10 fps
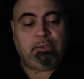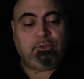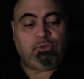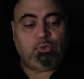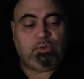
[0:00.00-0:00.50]

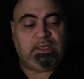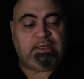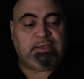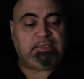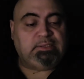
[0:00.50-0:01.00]
the two
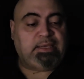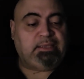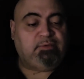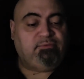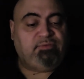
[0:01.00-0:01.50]
kidneys
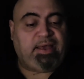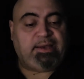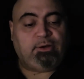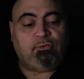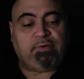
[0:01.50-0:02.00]
and the
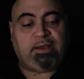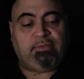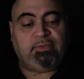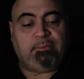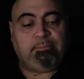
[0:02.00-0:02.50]
fat
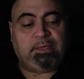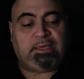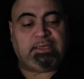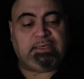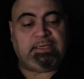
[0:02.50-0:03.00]
around them
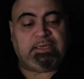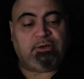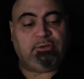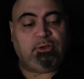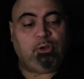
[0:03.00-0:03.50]

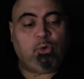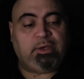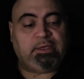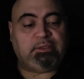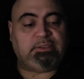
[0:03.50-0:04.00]
near the
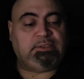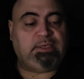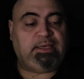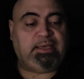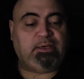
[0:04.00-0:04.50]
loins,
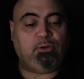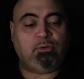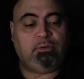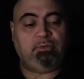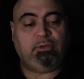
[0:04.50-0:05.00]
and
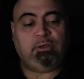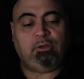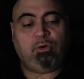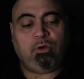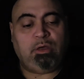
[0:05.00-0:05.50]
the
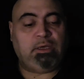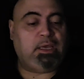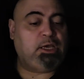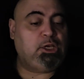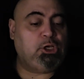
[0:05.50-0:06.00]
long
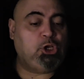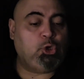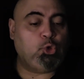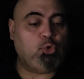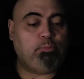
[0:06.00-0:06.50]

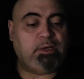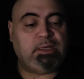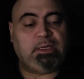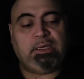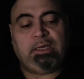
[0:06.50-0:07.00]
lobe
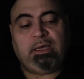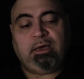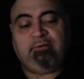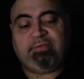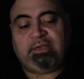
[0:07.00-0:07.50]

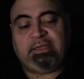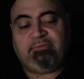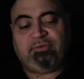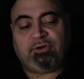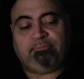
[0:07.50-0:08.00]
of the
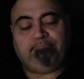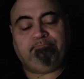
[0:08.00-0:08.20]
liver.